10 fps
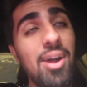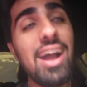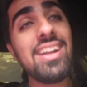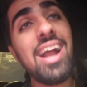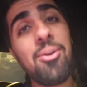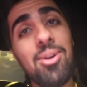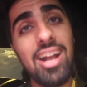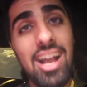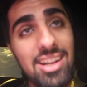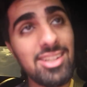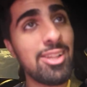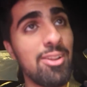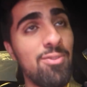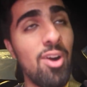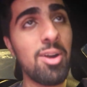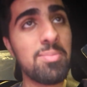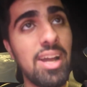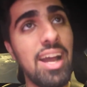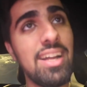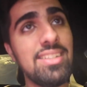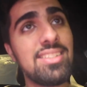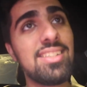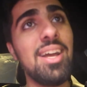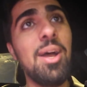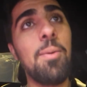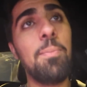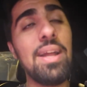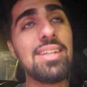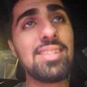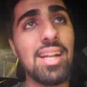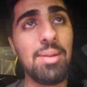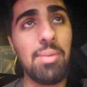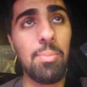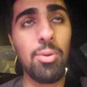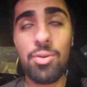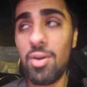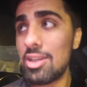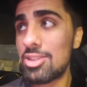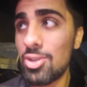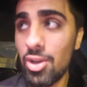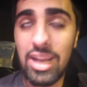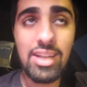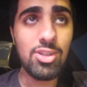Right now we're heading to the farm, guys. Basically, my boy Roshan got a